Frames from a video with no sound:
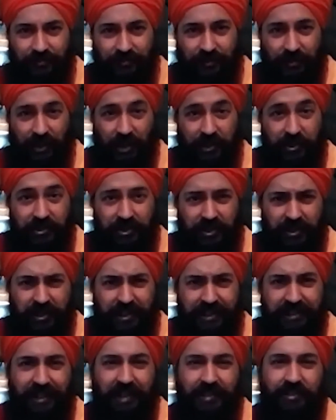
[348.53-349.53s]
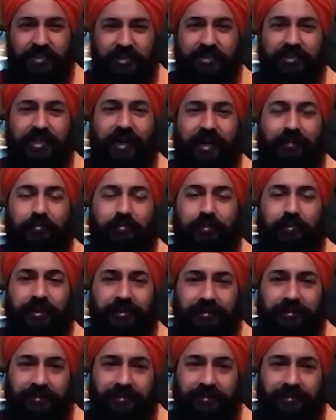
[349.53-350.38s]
natural disasters happen.